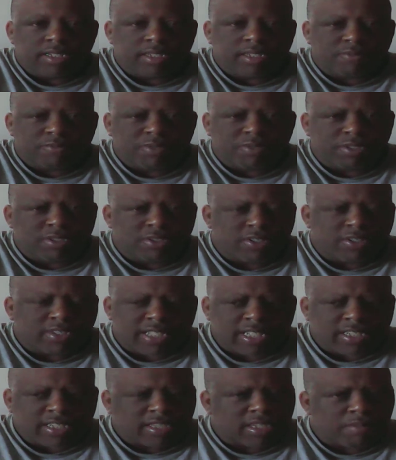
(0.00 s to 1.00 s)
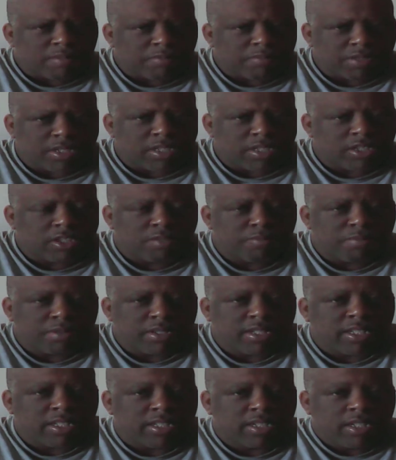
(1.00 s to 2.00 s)
we looked at something in your
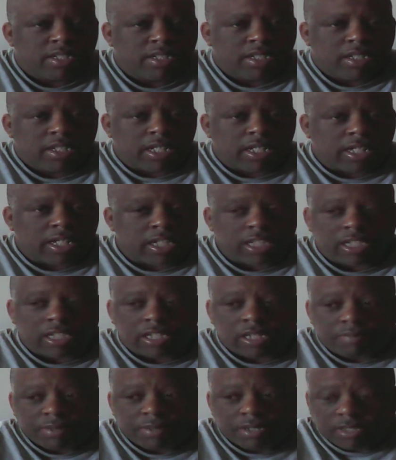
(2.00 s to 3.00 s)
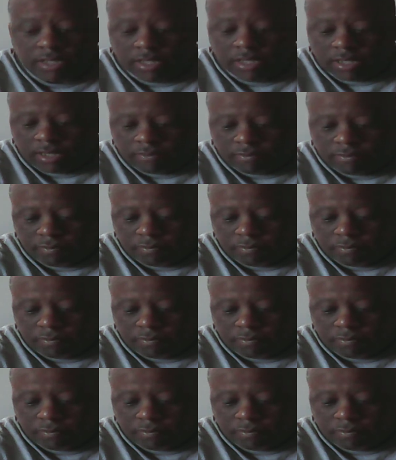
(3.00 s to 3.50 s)
blood, and it could have been just,